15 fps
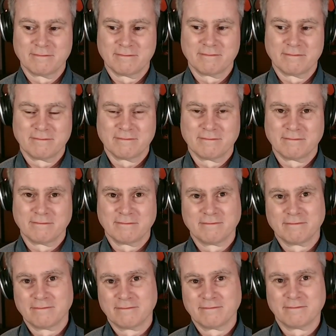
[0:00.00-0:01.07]

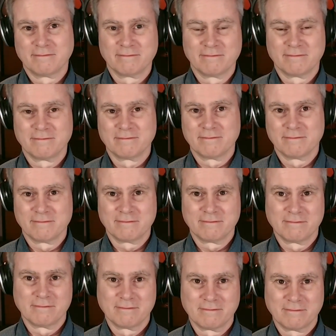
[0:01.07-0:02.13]

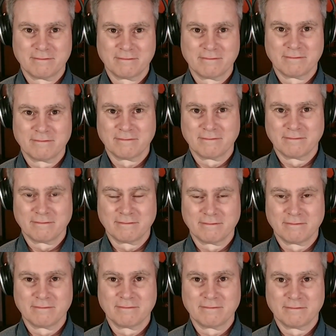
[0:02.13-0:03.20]

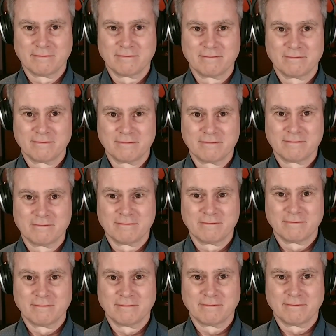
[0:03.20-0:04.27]

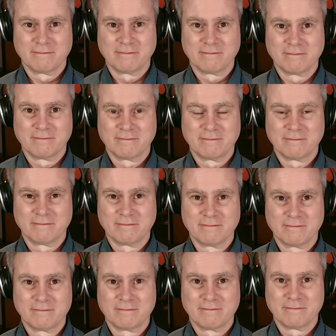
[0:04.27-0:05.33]

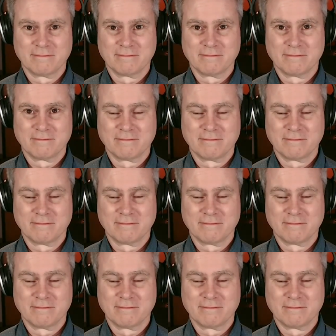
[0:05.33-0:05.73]
(not speaking)